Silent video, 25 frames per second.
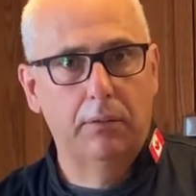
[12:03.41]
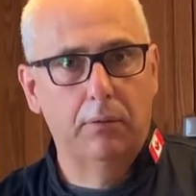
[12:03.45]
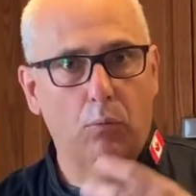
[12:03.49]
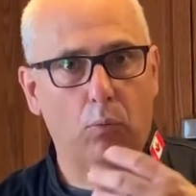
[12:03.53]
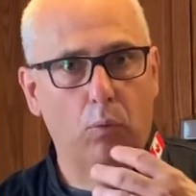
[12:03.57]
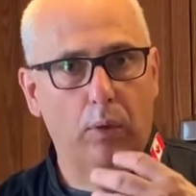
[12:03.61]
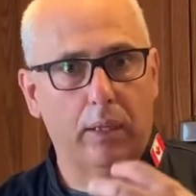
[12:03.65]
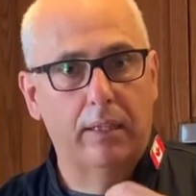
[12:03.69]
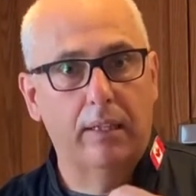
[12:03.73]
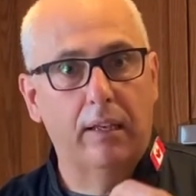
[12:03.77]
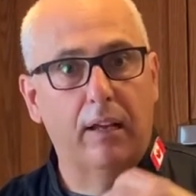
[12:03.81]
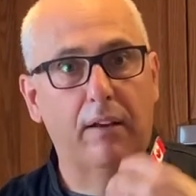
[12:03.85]

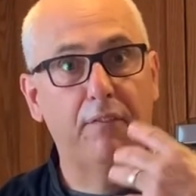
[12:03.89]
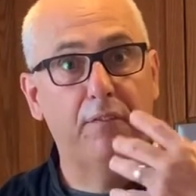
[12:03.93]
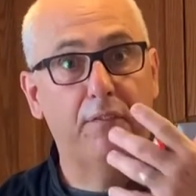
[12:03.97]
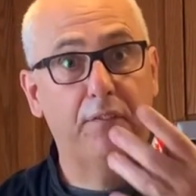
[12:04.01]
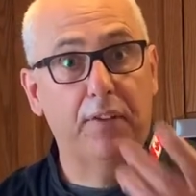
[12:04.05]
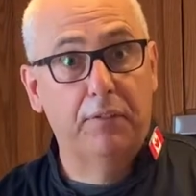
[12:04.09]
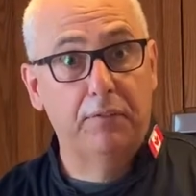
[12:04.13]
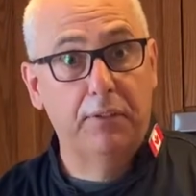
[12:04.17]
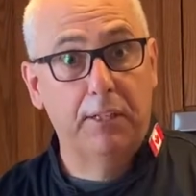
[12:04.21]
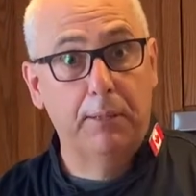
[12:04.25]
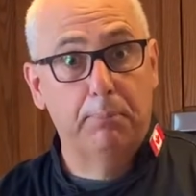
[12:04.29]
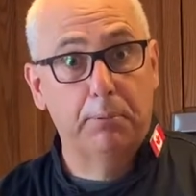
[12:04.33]
with
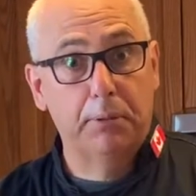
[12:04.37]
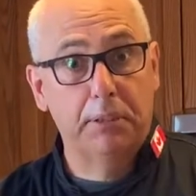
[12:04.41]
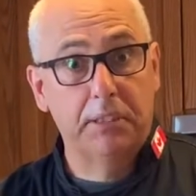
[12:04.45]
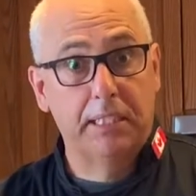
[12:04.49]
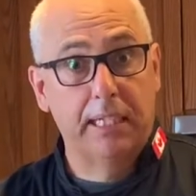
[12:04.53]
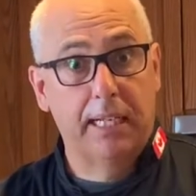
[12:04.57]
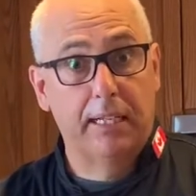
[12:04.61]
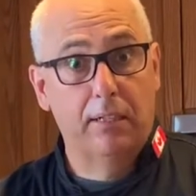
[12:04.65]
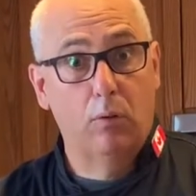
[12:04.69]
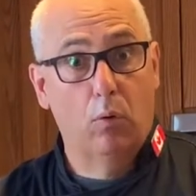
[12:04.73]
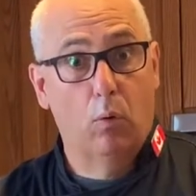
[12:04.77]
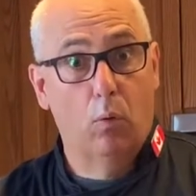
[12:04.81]

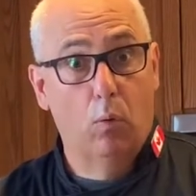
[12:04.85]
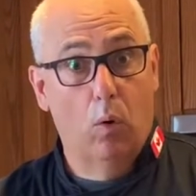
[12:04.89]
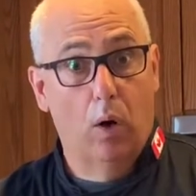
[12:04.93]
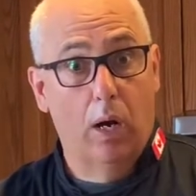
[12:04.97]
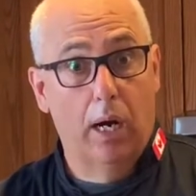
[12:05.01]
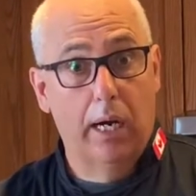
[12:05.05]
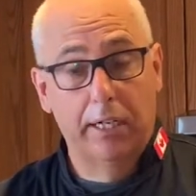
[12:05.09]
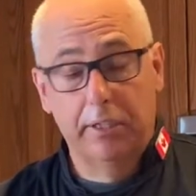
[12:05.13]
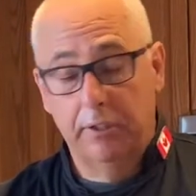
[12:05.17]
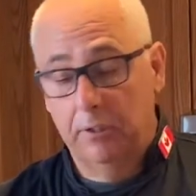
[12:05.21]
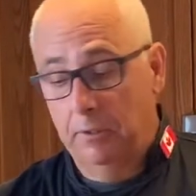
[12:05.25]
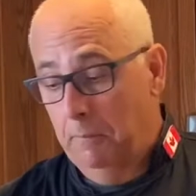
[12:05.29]
50%
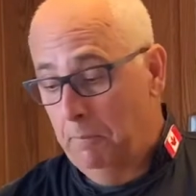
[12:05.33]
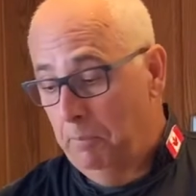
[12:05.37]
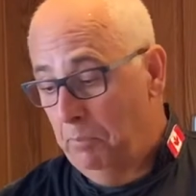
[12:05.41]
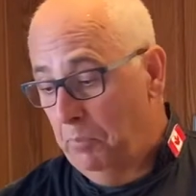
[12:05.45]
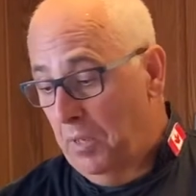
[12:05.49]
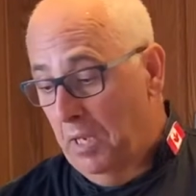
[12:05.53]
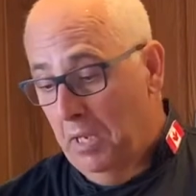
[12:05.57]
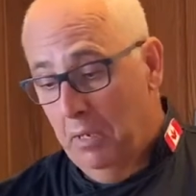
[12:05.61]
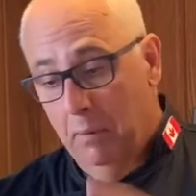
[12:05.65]
water.